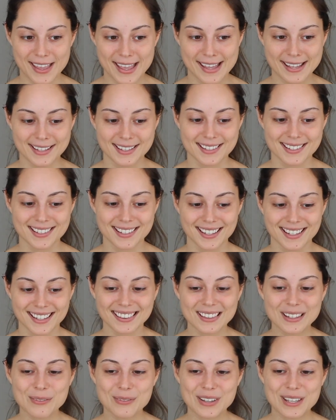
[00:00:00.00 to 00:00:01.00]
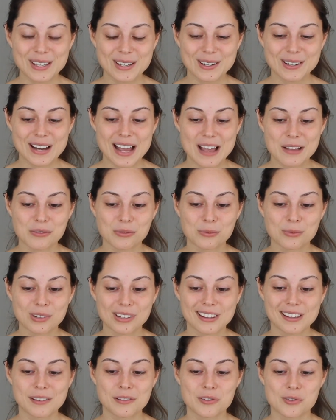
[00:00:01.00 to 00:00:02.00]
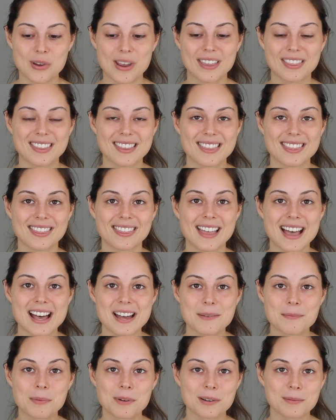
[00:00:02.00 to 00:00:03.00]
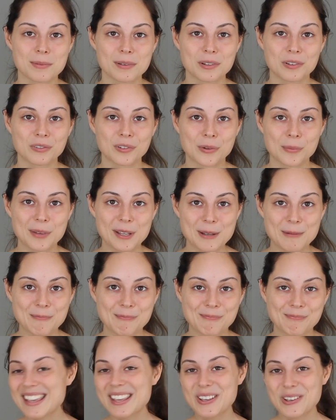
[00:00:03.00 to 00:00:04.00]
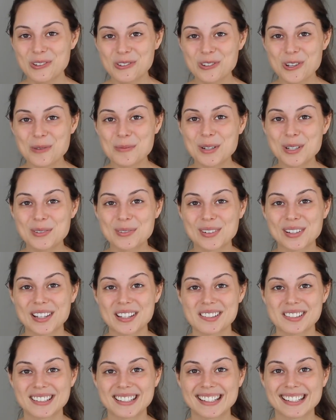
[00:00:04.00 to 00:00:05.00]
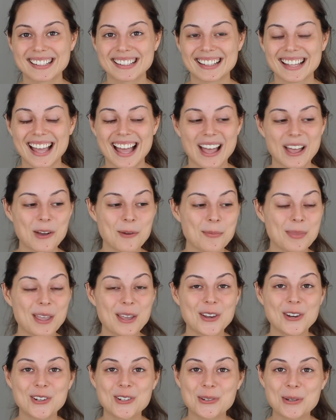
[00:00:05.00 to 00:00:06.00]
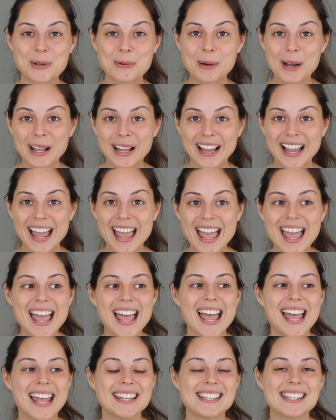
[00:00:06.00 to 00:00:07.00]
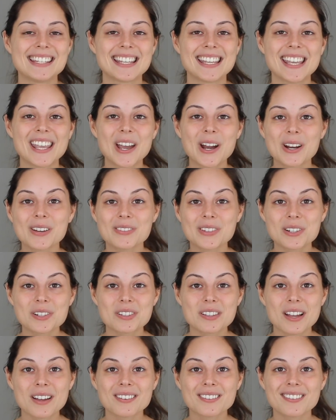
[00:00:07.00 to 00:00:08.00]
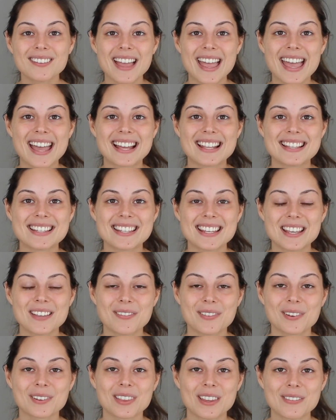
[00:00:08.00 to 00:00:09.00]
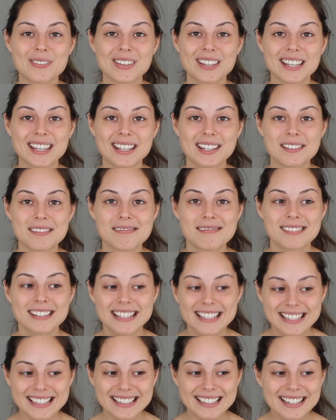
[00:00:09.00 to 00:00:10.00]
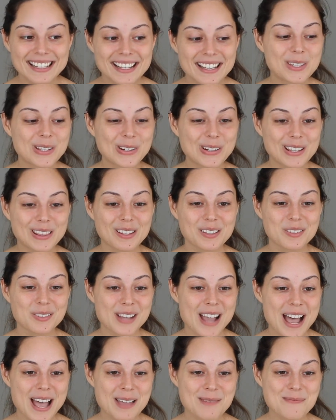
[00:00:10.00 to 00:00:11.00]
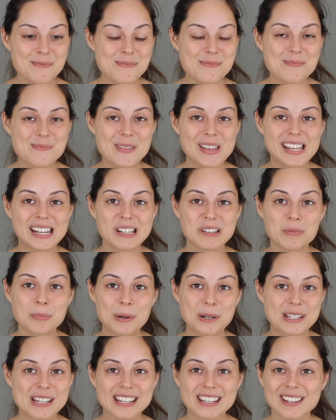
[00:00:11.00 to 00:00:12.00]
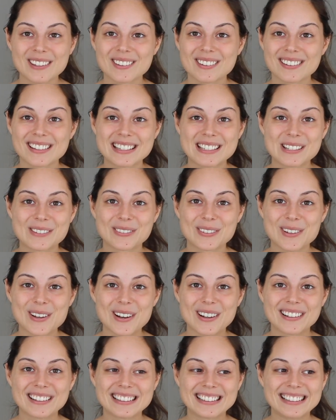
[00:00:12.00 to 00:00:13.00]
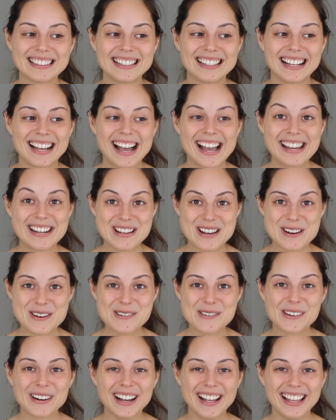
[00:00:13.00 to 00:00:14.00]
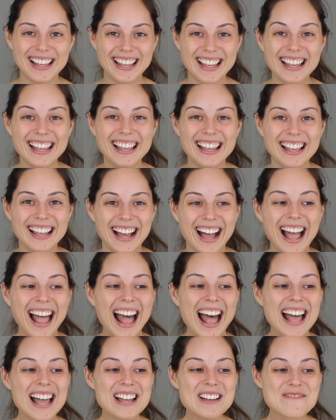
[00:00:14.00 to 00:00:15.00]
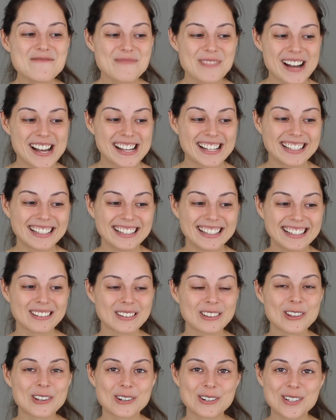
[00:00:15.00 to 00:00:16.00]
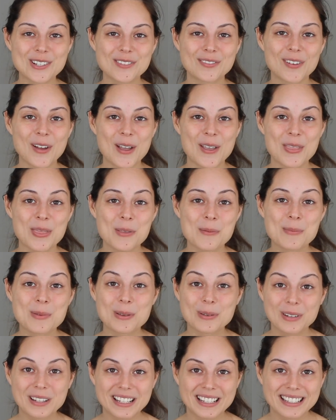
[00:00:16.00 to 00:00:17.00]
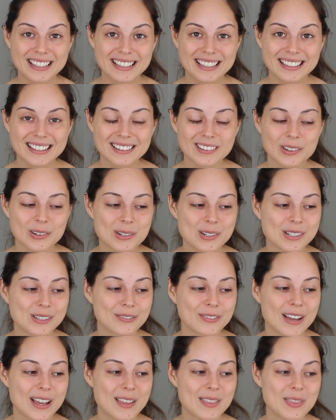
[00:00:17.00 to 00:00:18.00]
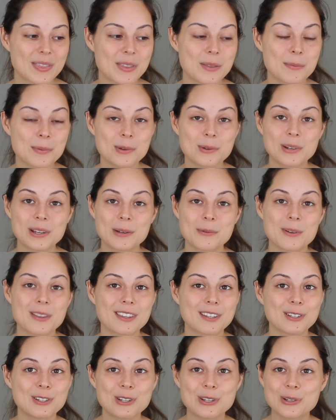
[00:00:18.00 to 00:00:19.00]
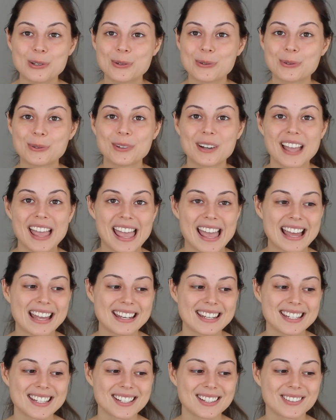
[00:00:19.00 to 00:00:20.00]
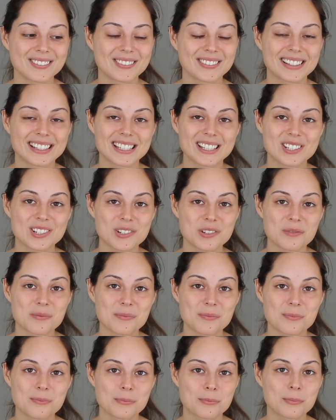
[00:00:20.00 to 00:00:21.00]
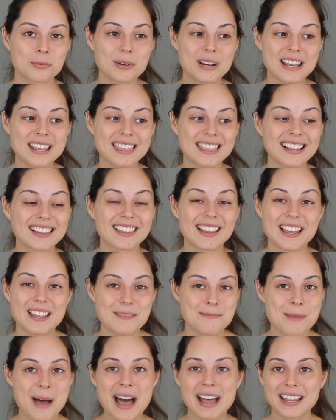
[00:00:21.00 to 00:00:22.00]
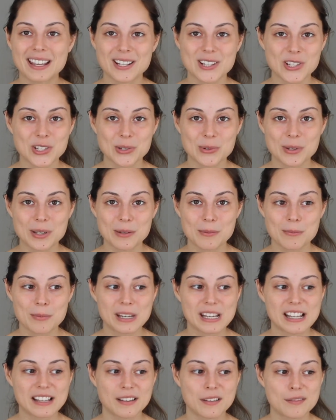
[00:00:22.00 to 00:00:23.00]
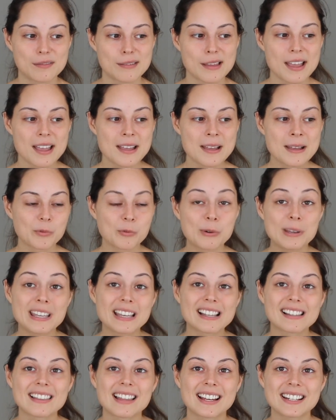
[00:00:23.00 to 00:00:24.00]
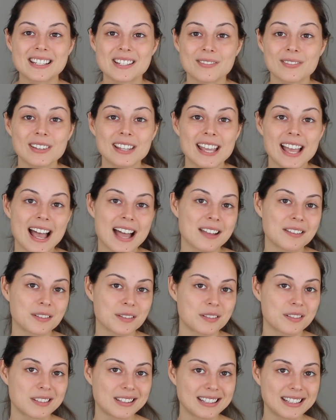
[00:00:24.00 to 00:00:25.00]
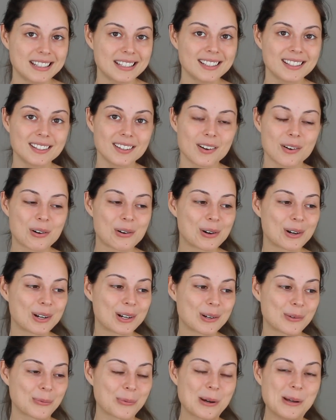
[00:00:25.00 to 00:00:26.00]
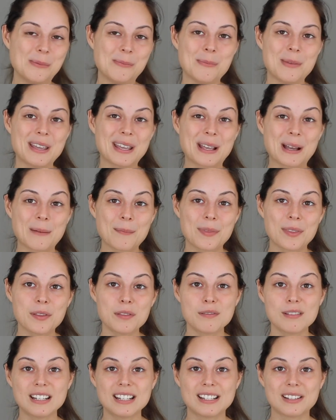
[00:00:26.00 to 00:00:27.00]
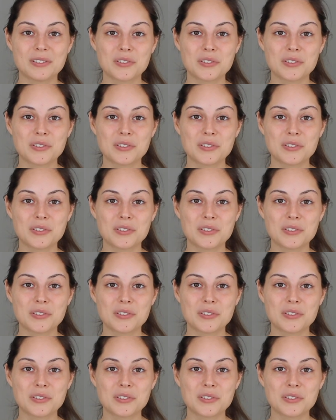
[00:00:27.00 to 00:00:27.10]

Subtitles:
And living here has really strengthened that purpose for me. Thank you so much for listening. I hope that you're doing well and taking care of yourself. And if you're living in a city during this time, it is particularly difficult, I know. But learn to find the beauty in it, learn to find the beauty within you, and really just bring the light back into it, because we collectively as a city are what make up the city.